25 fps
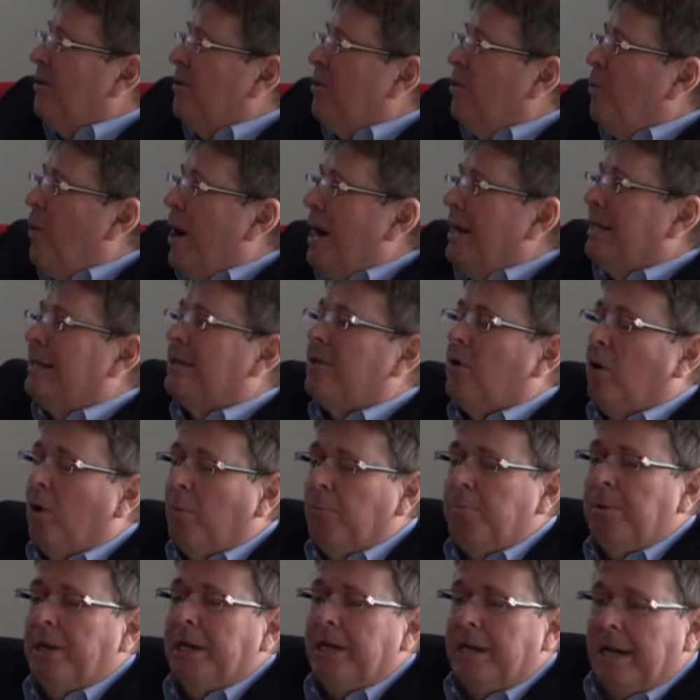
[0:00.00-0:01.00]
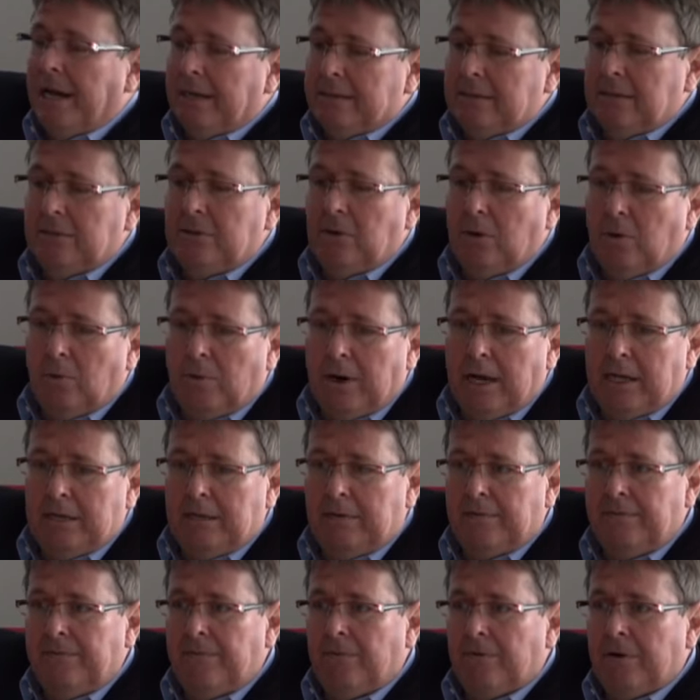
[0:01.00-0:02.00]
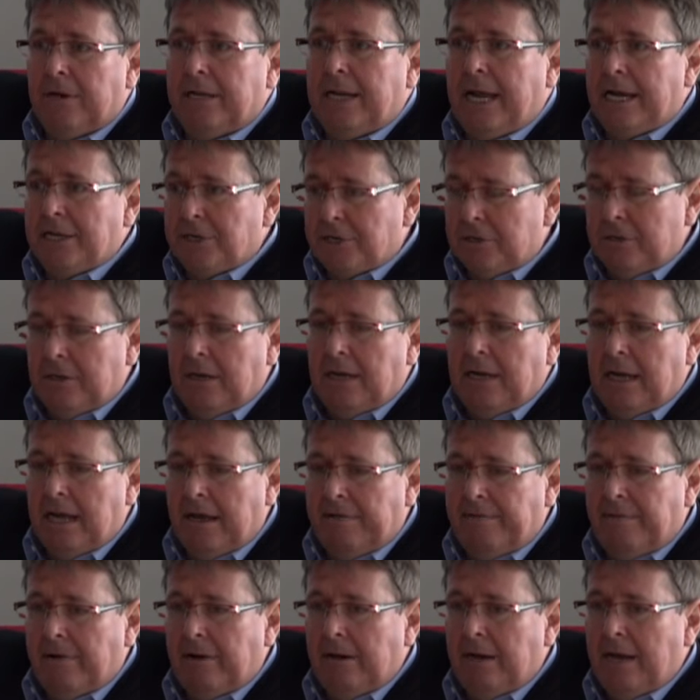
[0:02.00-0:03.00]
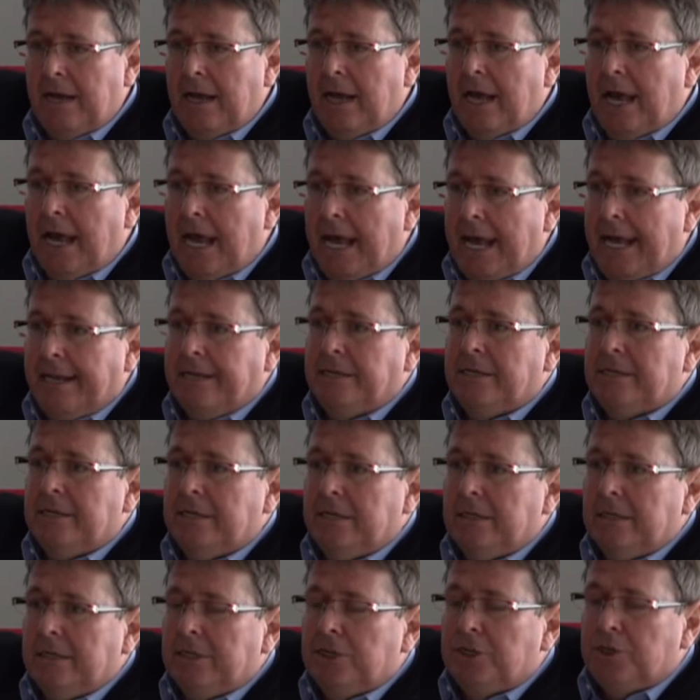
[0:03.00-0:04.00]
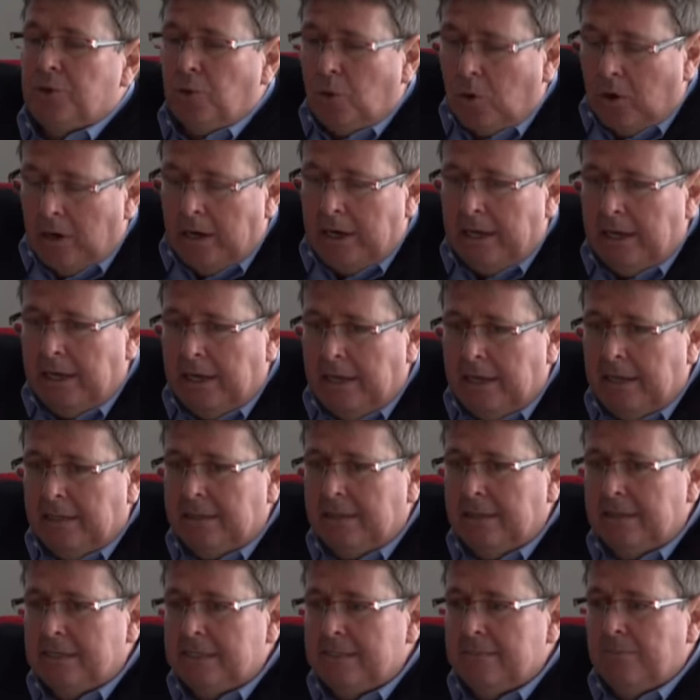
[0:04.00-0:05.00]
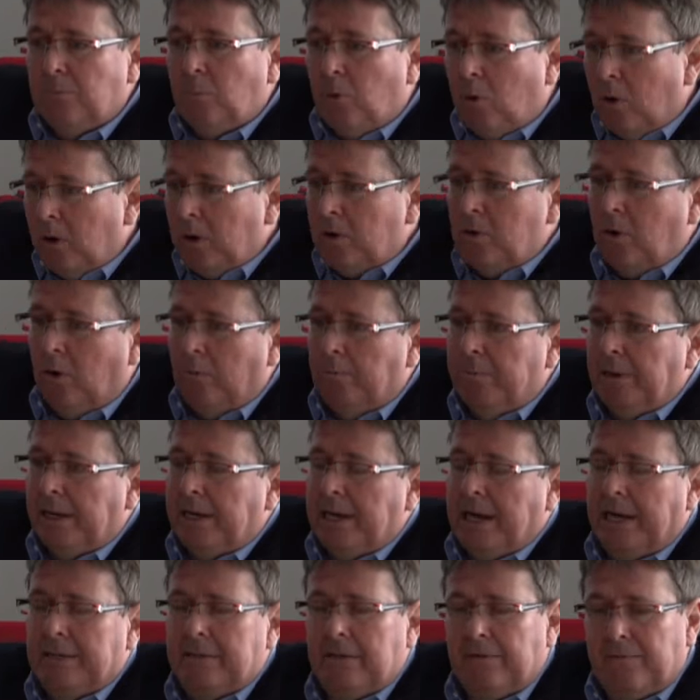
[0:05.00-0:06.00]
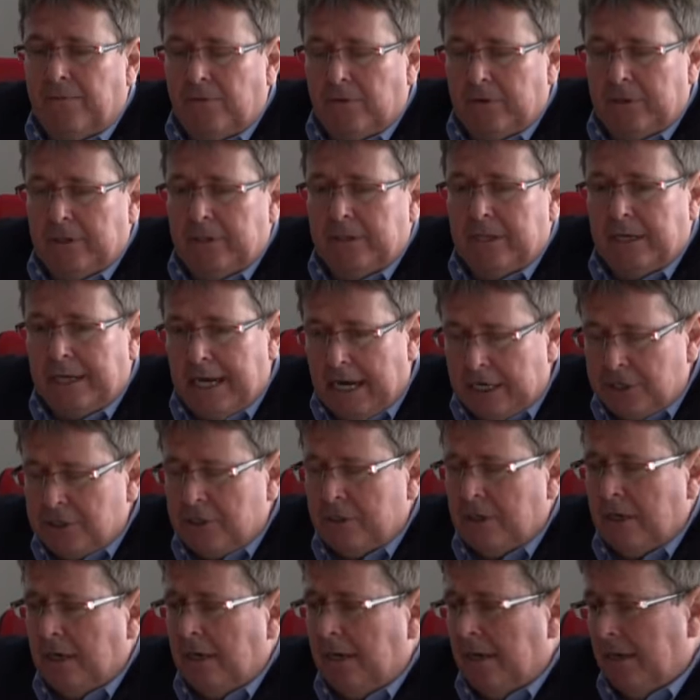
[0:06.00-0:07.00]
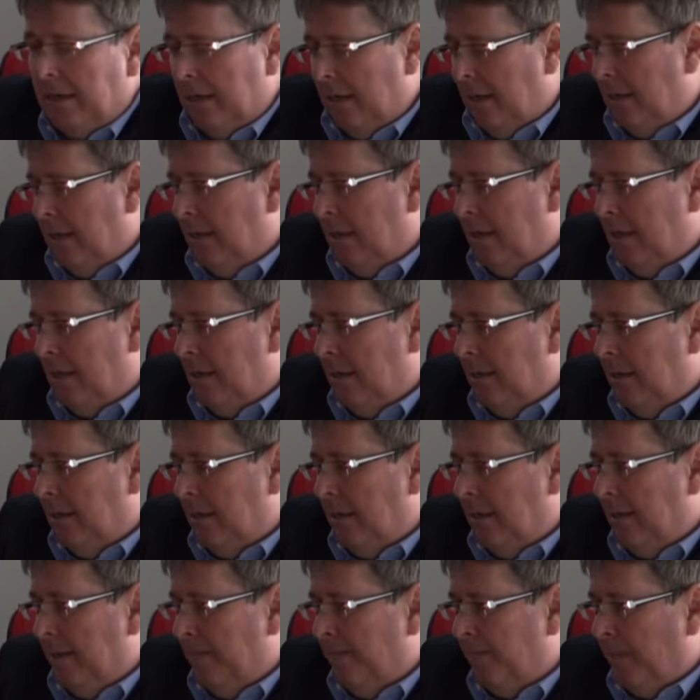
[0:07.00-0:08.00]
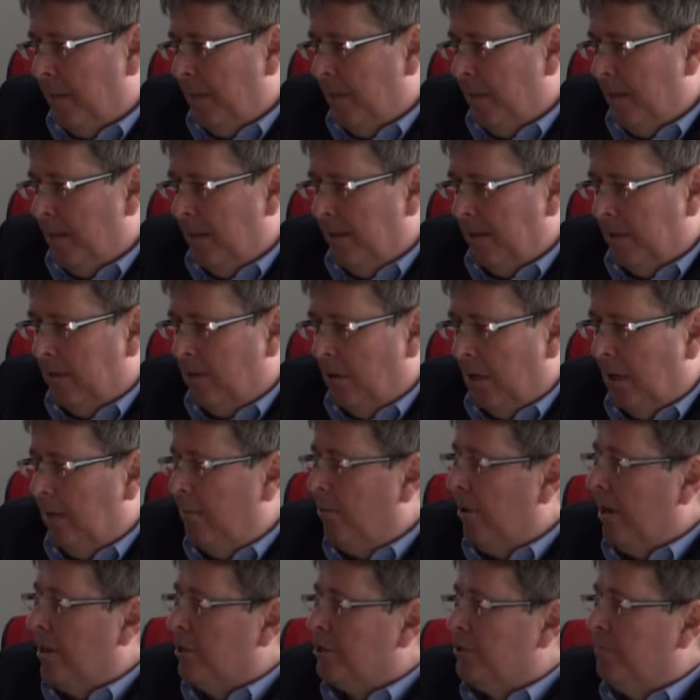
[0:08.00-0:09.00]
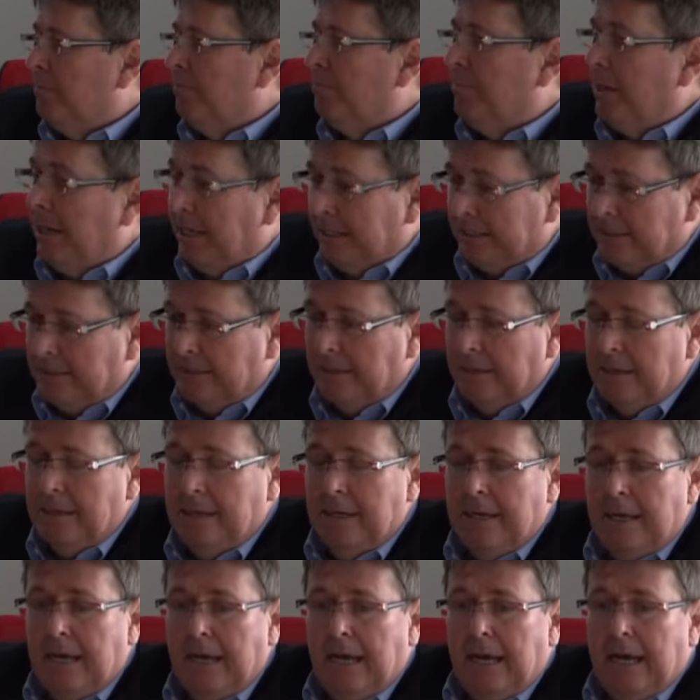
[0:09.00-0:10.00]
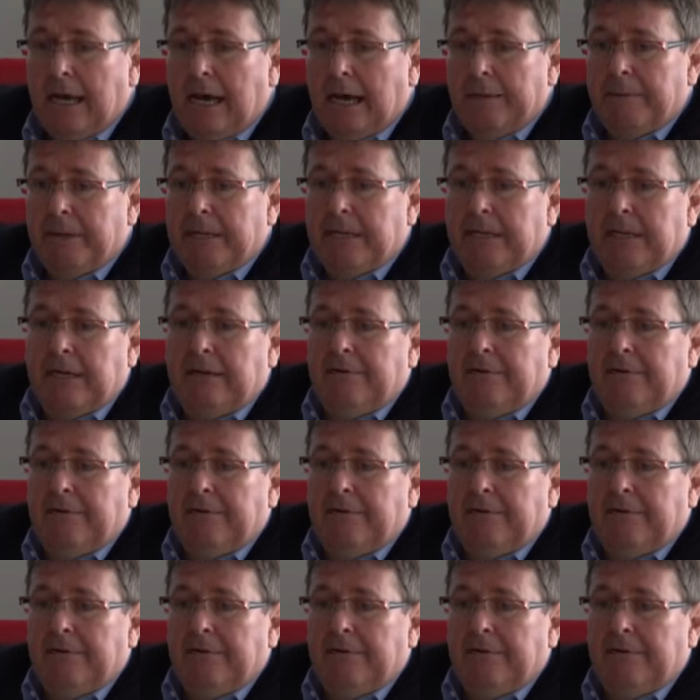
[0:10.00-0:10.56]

quite complicated already for a national level, and surely it is more complicated for the international collaboration. But I mean,